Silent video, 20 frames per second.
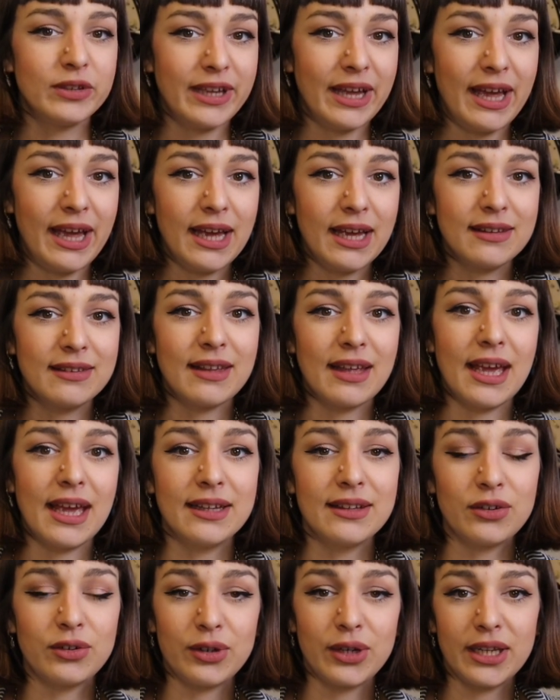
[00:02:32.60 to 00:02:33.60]
tags
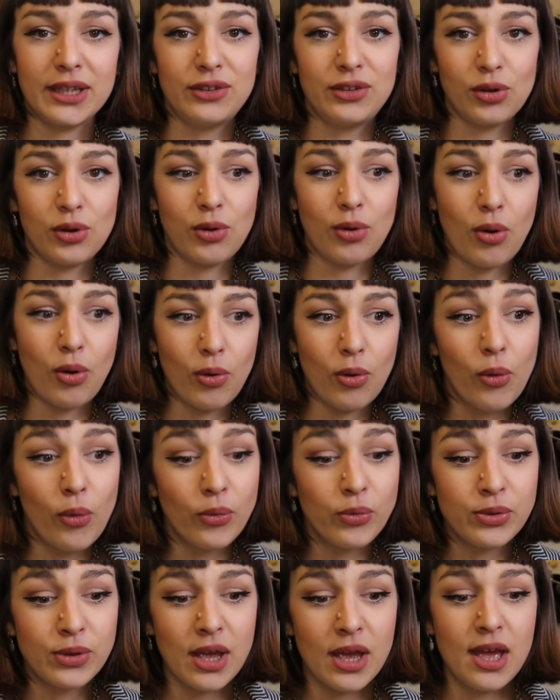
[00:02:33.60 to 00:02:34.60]
and create your
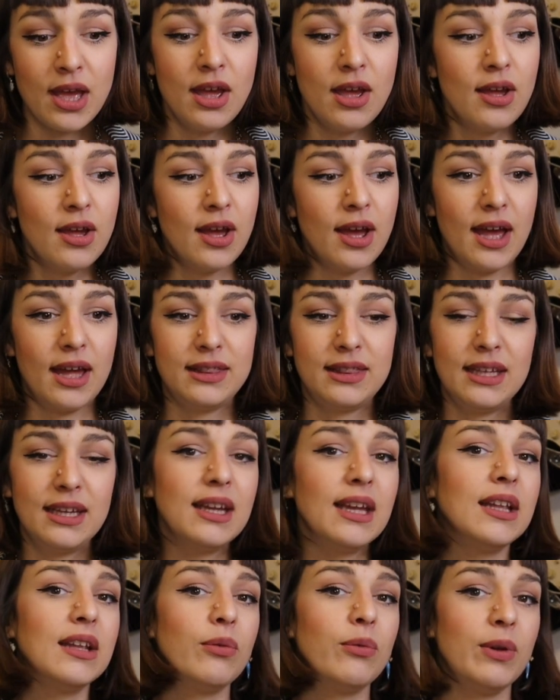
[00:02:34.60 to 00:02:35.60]
own. I think
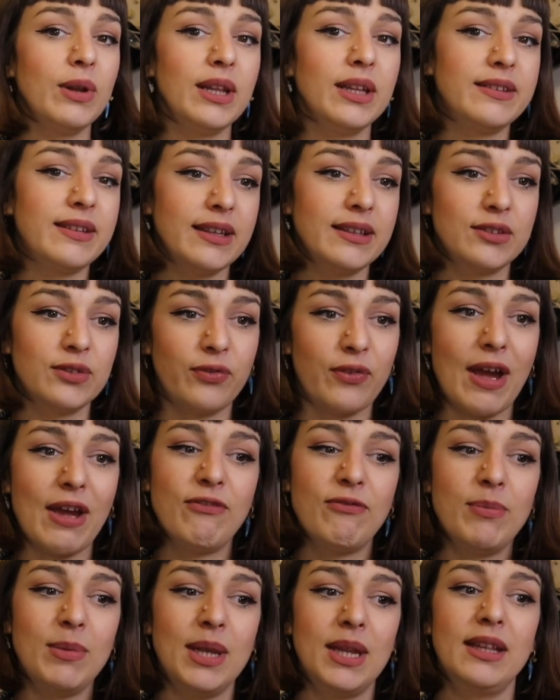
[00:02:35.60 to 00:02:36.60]
it really takes
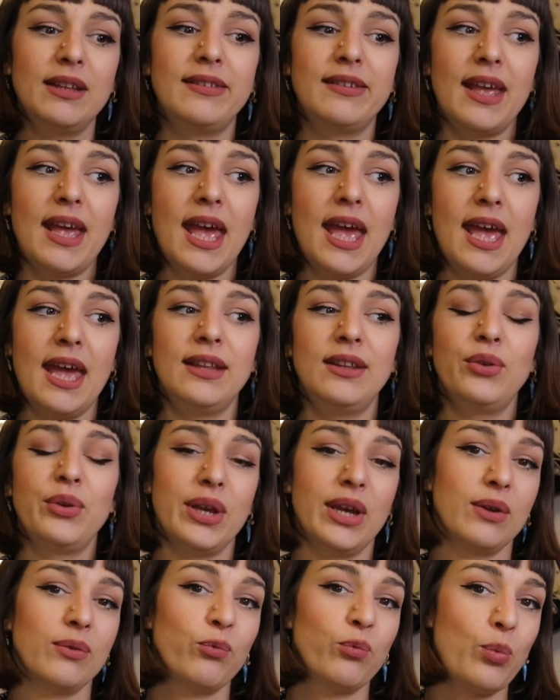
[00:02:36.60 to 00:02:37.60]
5 minutes and you
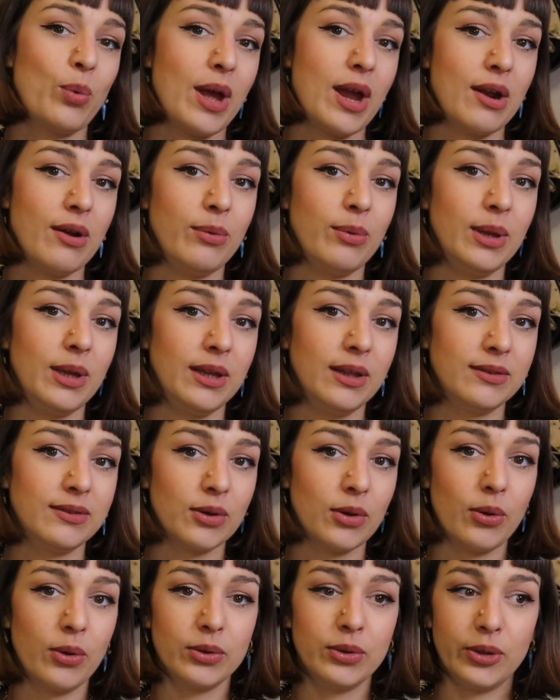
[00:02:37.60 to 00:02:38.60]
can wear it
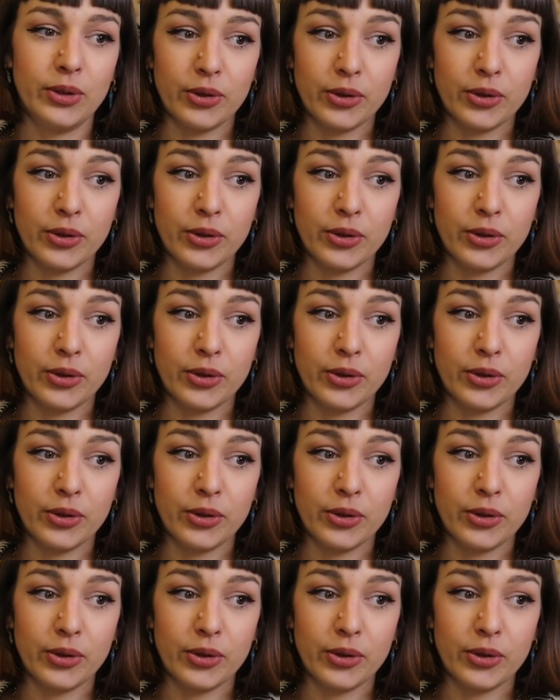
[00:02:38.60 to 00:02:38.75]
on your